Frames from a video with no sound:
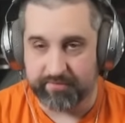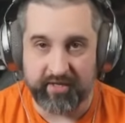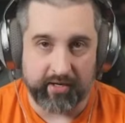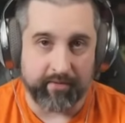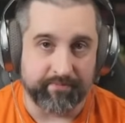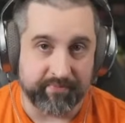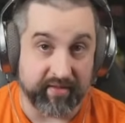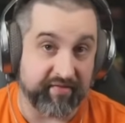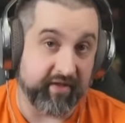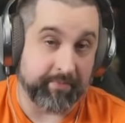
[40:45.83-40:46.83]
You know,
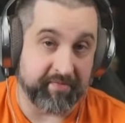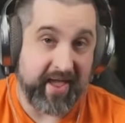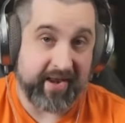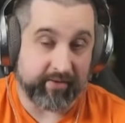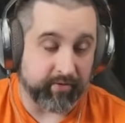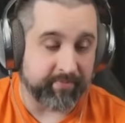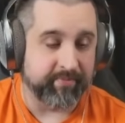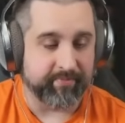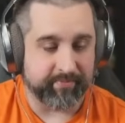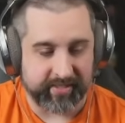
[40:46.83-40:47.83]
it's still a Prismatic Orb,
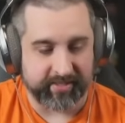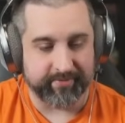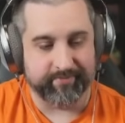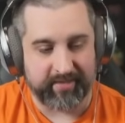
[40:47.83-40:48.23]
but yeah.